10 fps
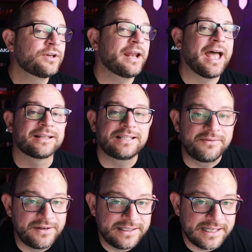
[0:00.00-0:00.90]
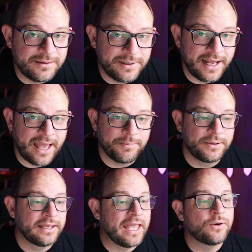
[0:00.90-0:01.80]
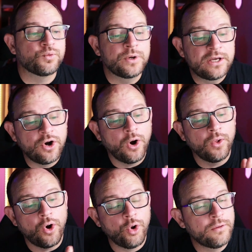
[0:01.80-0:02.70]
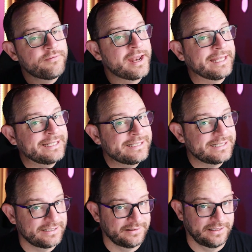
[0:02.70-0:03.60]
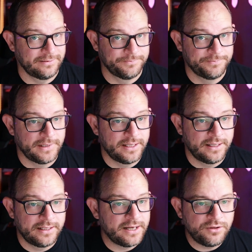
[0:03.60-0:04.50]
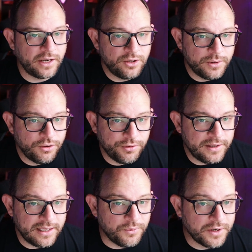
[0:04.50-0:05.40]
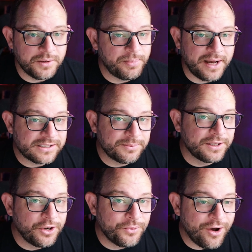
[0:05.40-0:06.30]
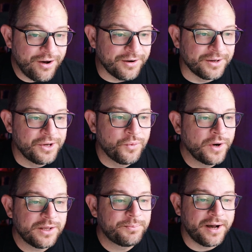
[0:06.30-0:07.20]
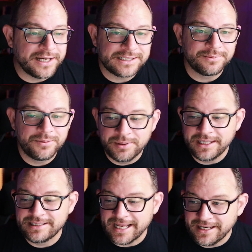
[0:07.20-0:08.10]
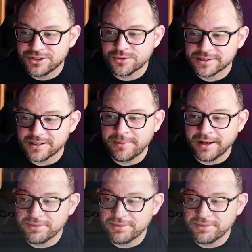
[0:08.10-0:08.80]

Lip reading: at activities that have been happening and recall all of that instantly. Now, I know what you're thinking. What could possibly go wrong? What could possibly be dangerous about